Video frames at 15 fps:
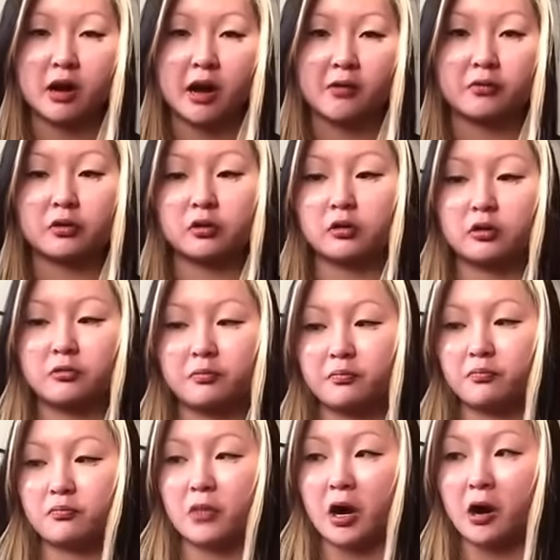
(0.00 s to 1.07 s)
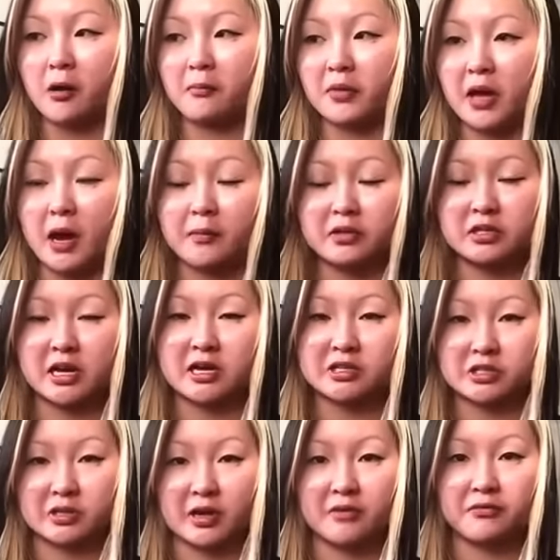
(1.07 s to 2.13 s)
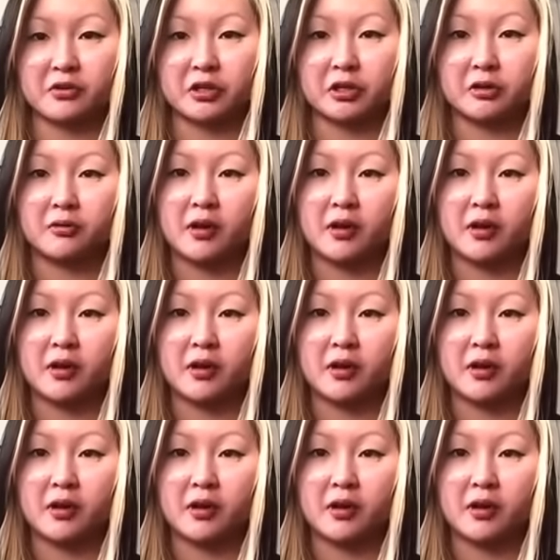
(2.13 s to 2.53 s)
I will be happy to answer that for you.